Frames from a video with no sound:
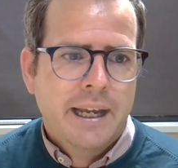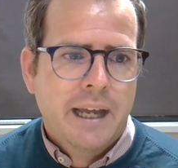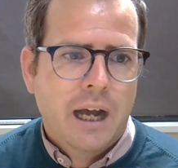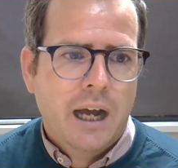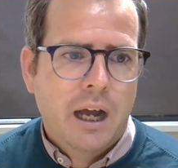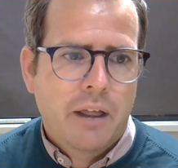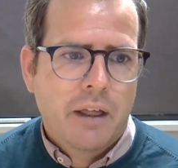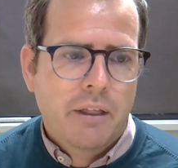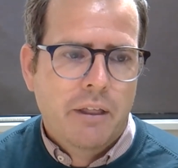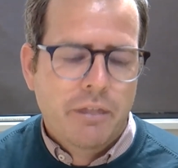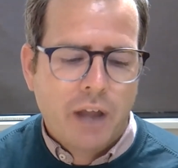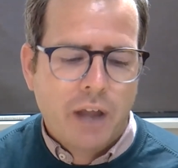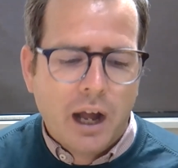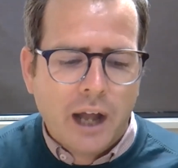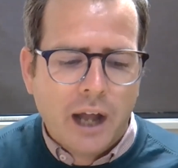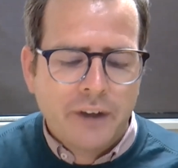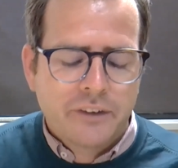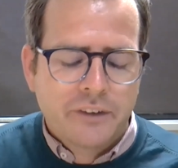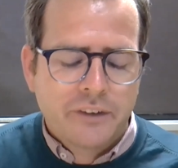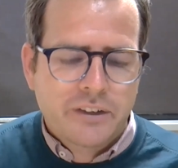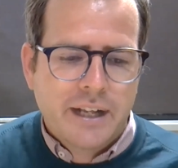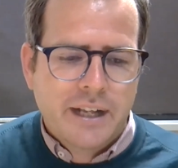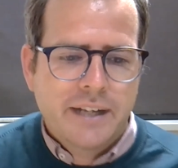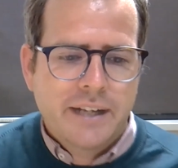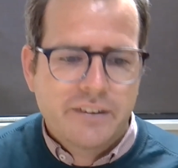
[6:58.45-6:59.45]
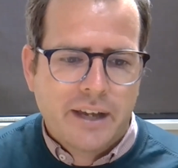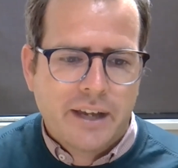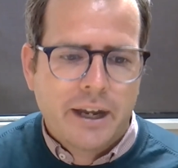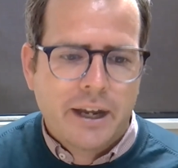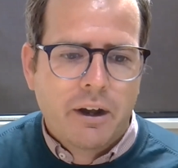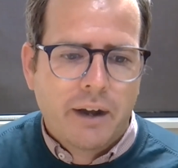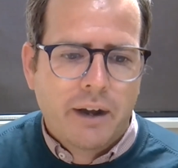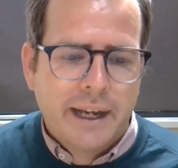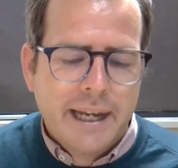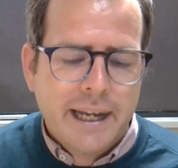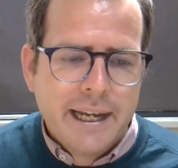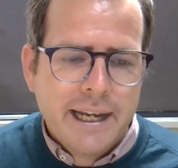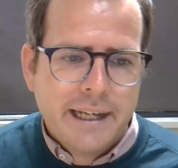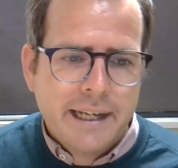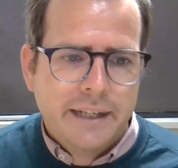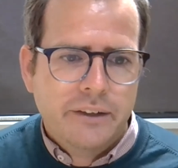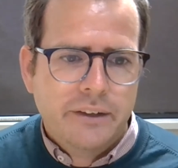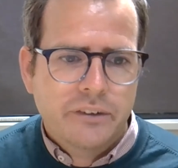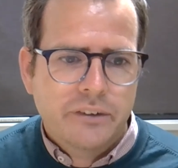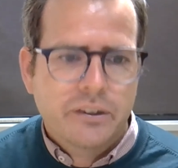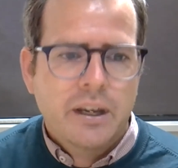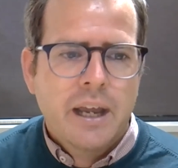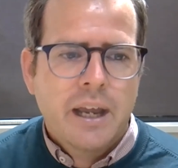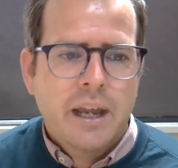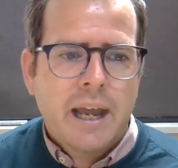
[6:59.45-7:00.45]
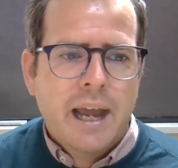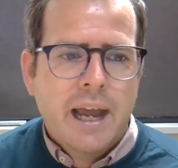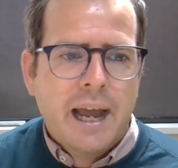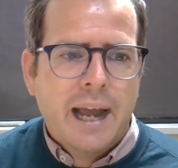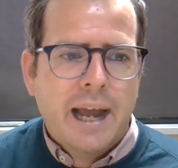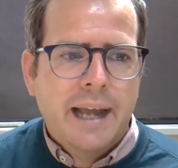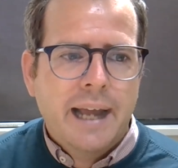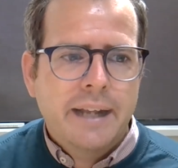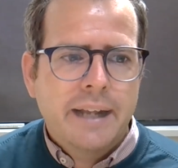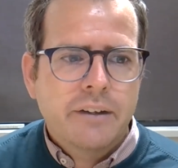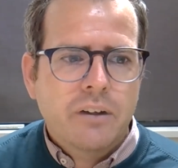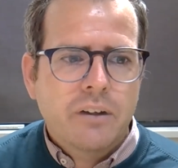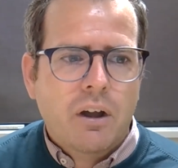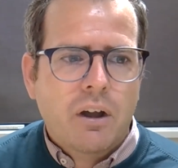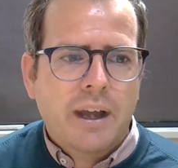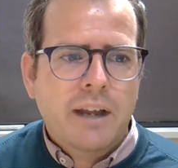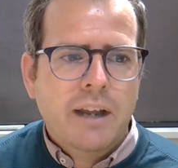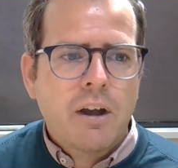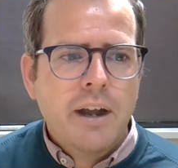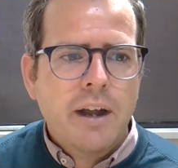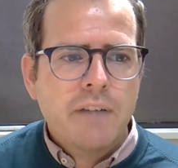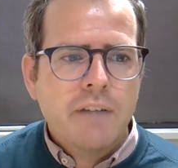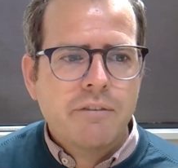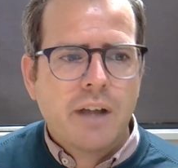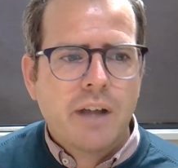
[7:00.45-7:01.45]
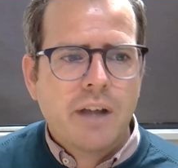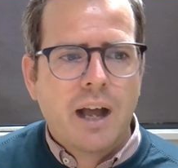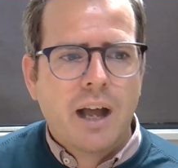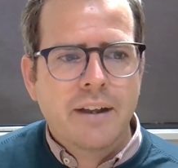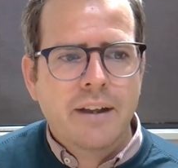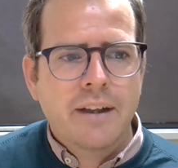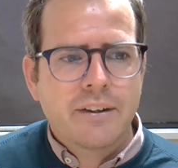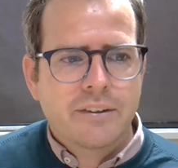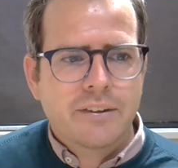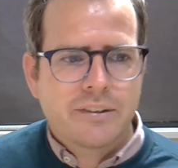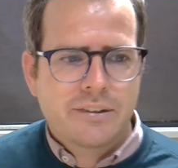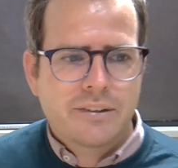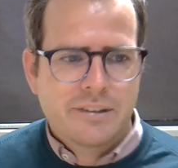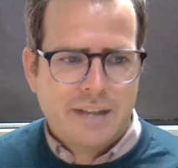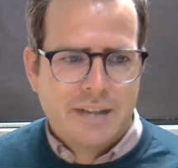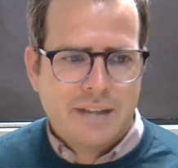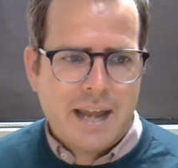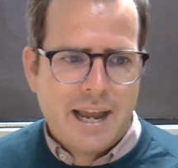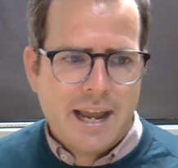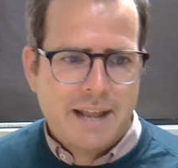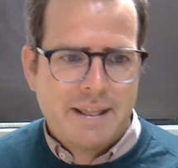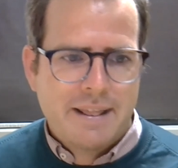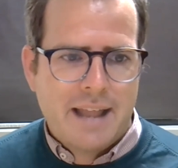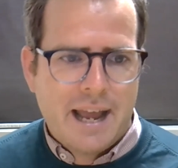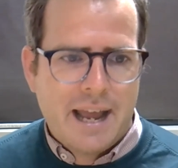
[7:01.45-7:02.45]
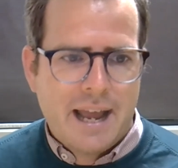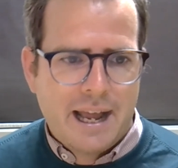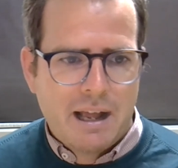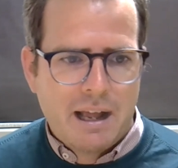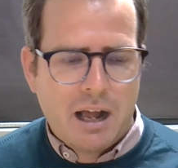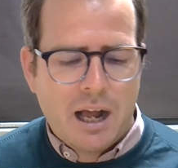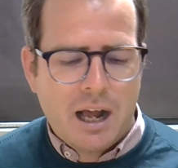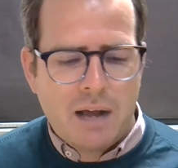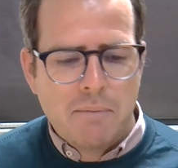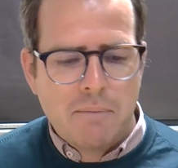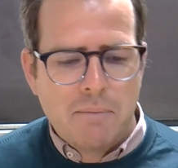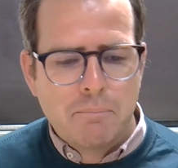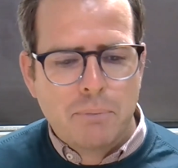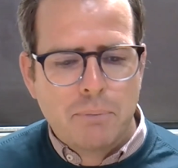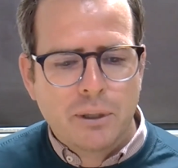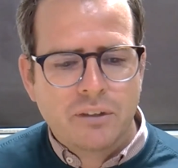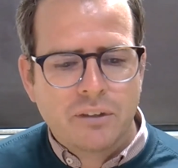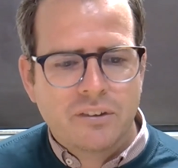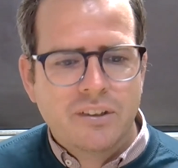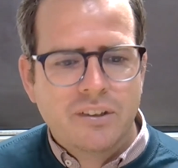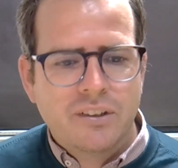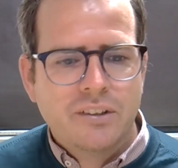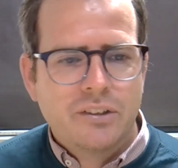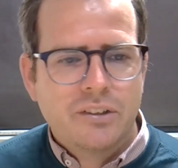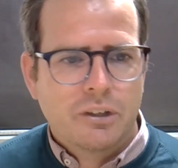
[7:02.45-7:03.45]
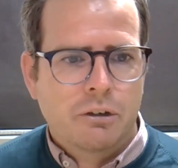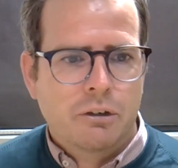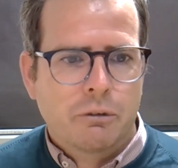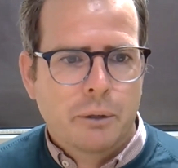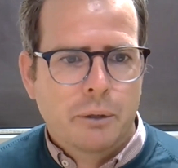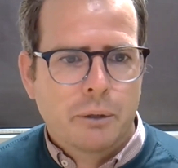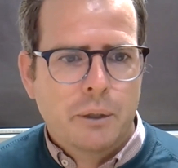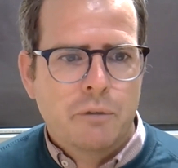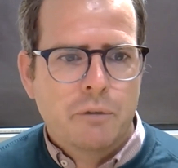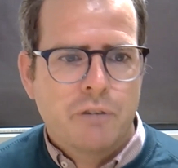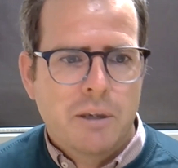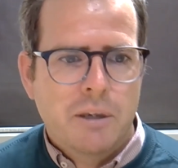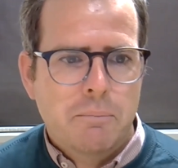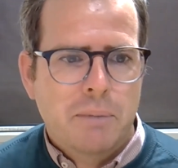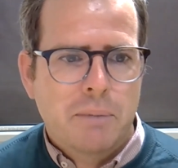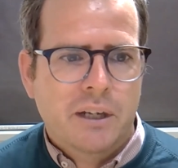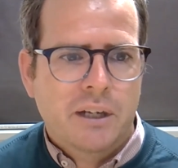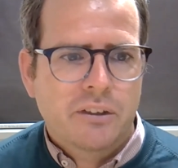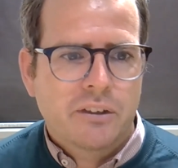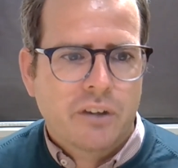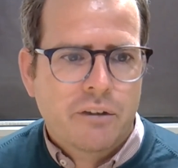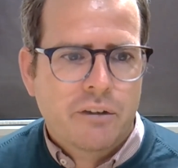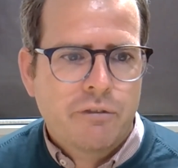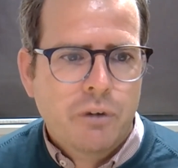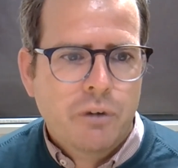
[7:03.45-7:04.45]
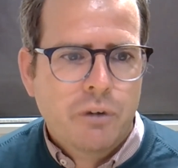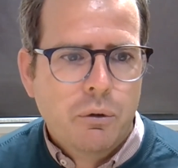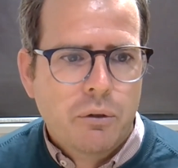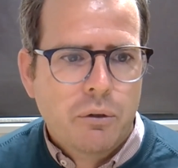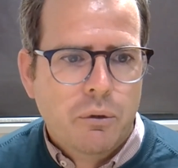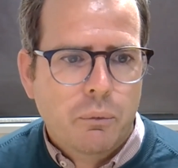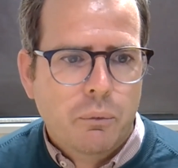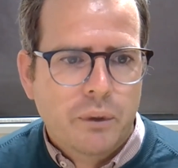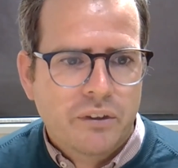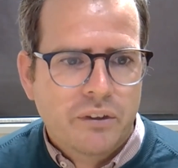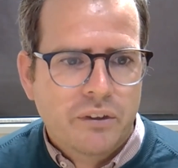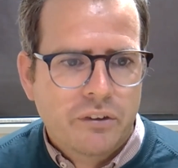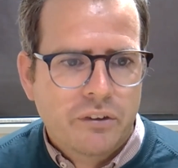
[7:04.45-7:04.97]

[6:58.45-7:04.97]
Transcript: uh, that, understands ai is and I kind of understand that, um, but disagree with it because I feel that